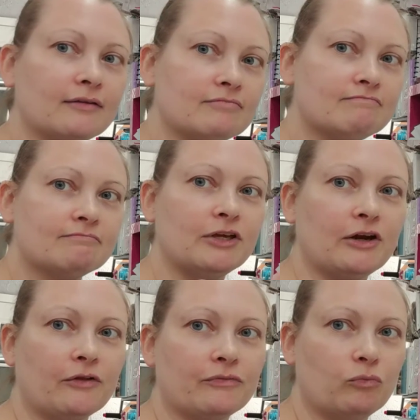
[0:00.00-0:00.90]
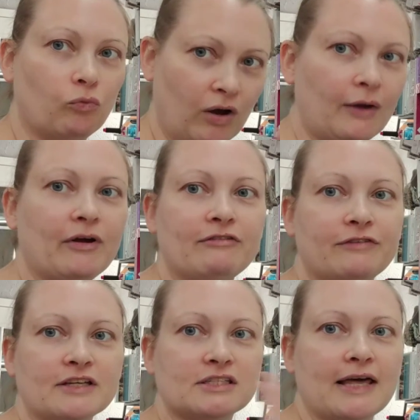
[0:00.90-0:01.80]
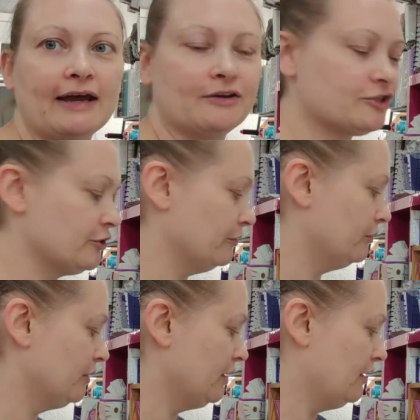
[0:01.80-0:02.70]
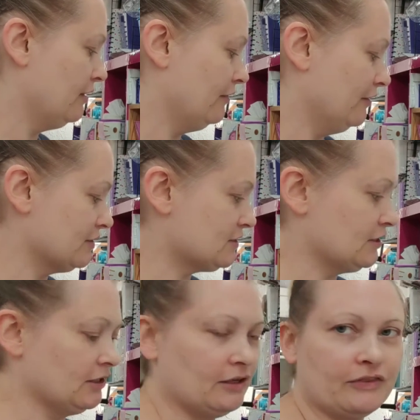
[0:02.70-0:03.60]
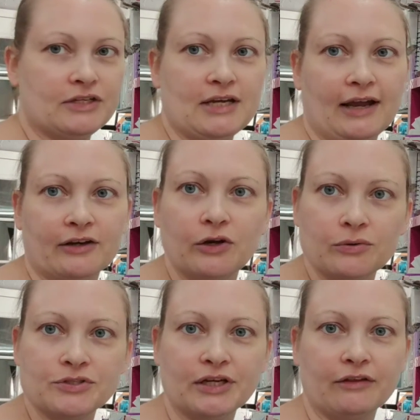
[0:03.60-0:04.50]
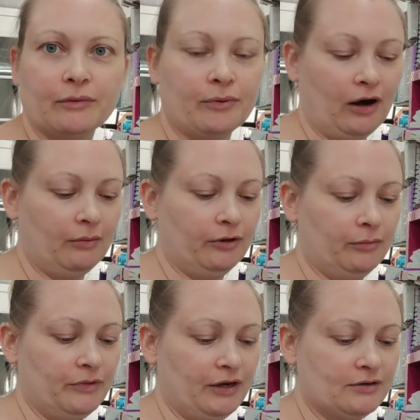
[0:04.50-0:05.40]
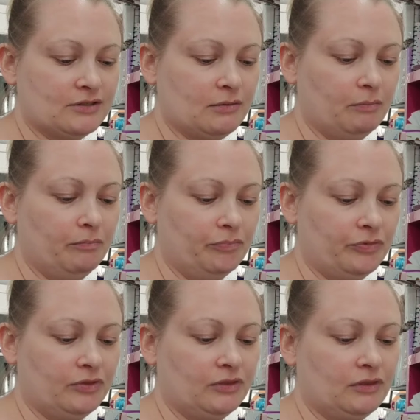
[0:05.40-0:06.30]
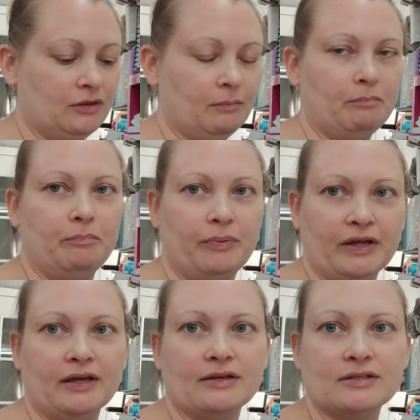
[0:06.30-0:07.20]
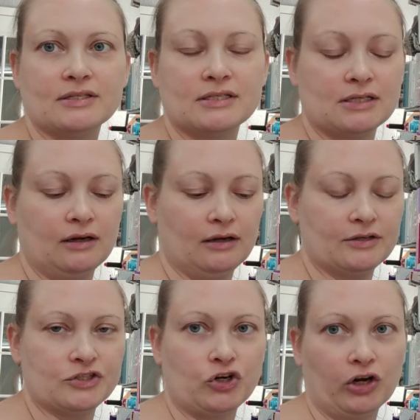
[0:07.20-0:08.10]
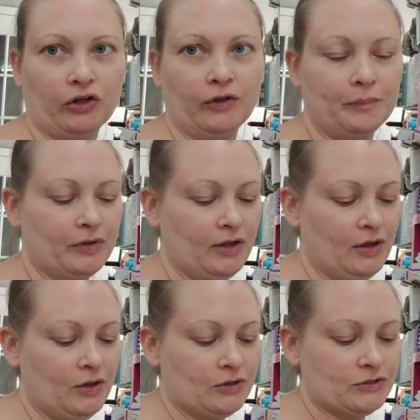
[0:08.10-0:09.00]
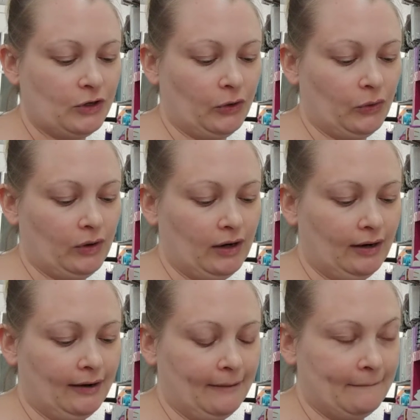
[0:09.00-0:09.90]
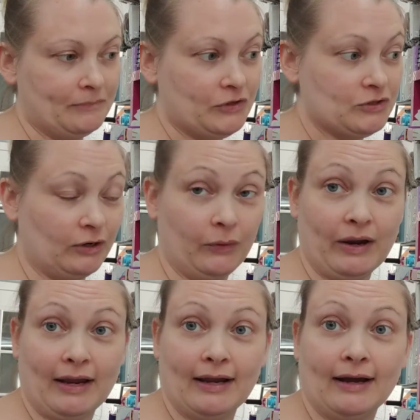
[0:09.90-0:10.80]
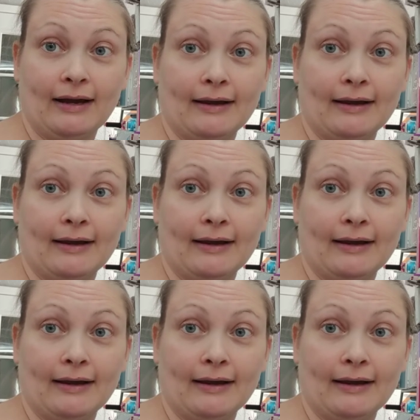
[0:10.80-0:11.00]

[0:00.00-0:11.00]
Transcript: and, you know, how do I fix that issue? It's the diagnosing of the problem that is the biggest struggle. So so anyway,